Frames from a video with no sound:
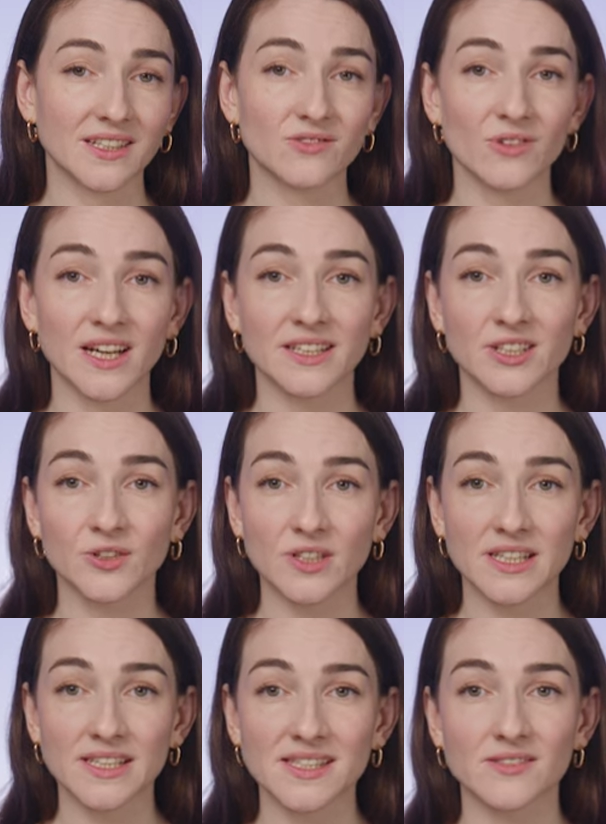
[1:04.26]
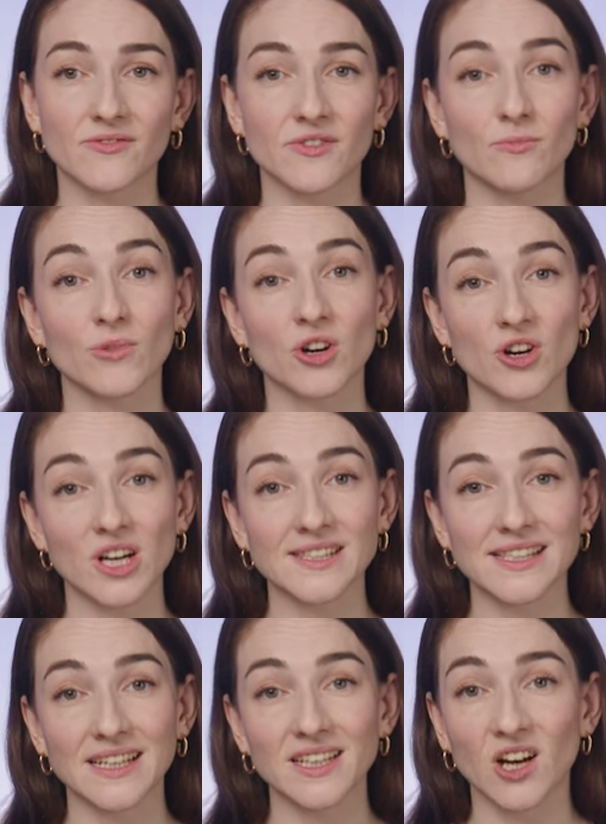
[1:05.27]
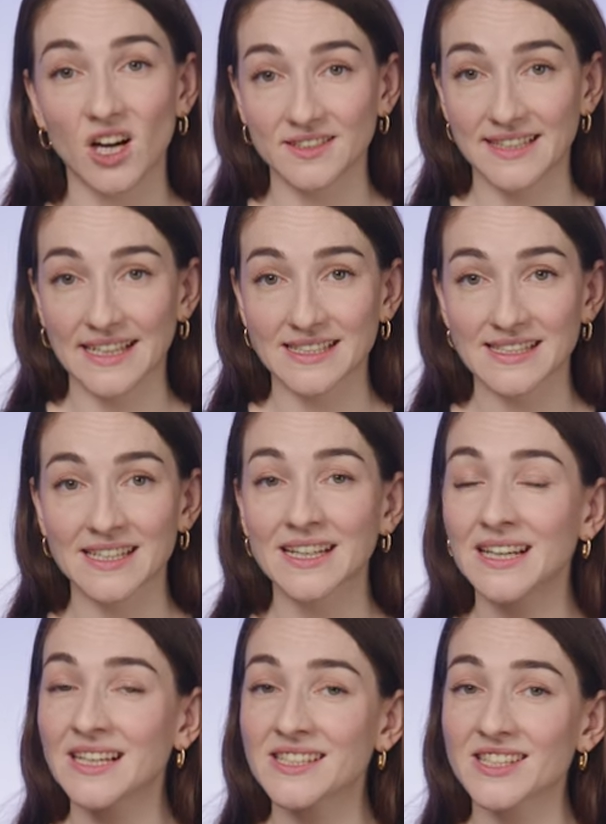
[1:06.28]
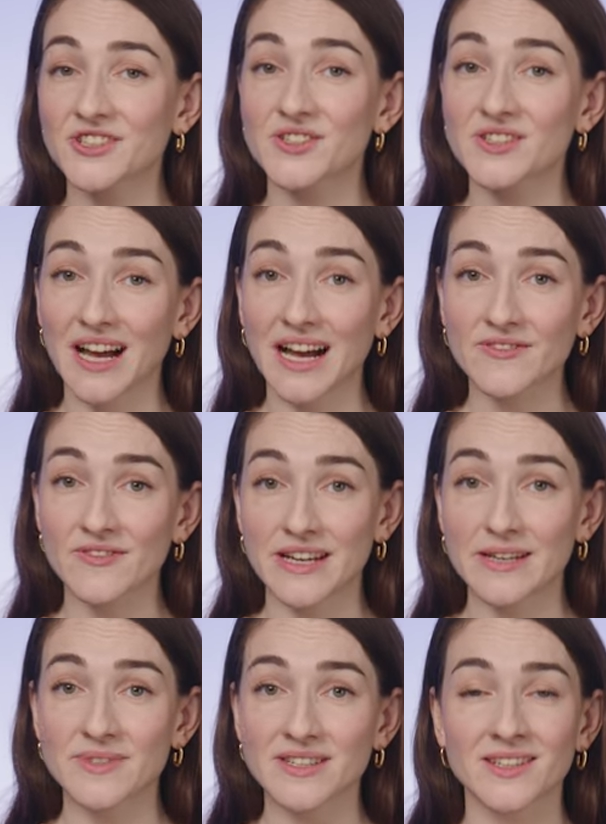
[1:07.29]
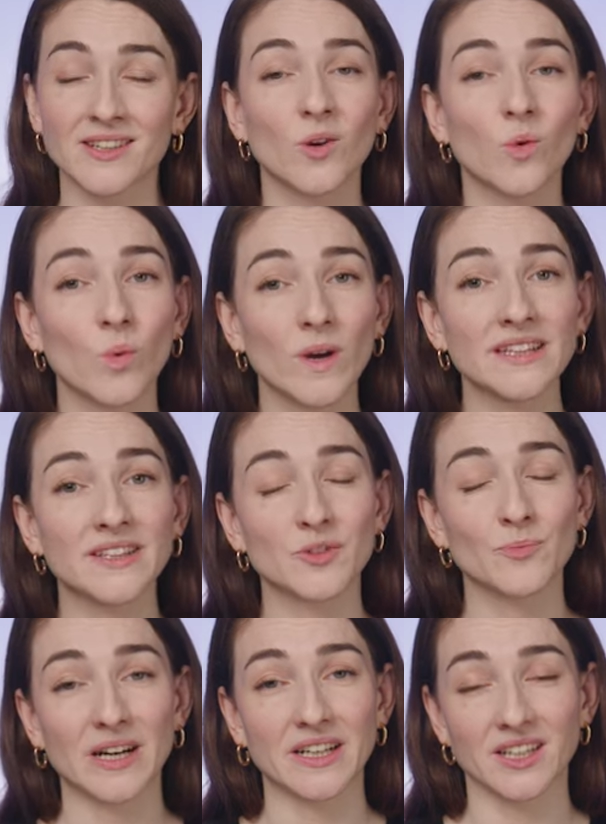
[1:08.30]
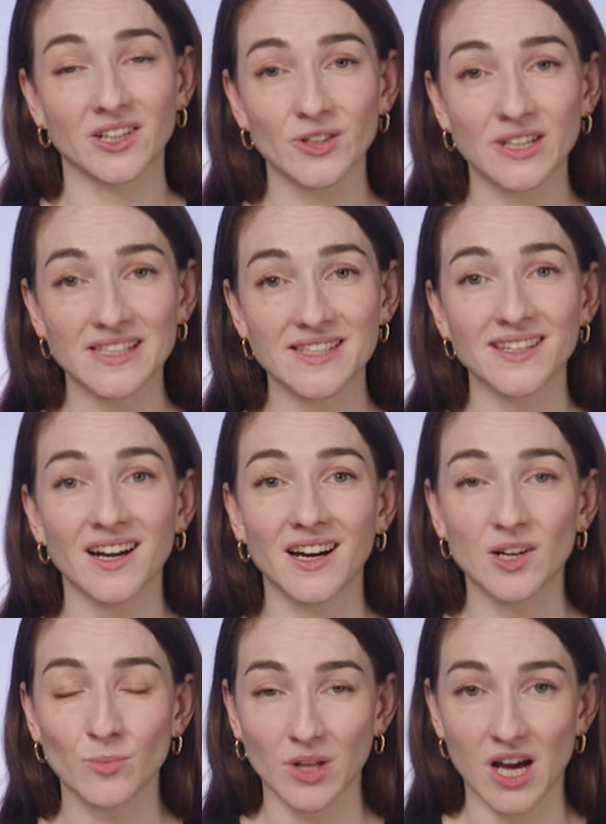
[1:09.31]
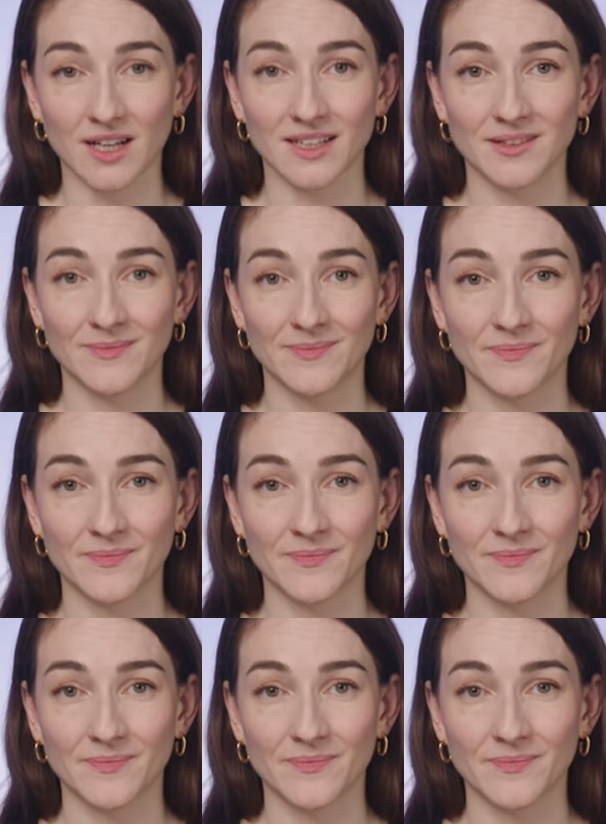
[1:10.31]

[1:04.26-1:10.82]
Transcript: and write cookies from cross-site contexts, such as iframes, when third-party cookies are blocked.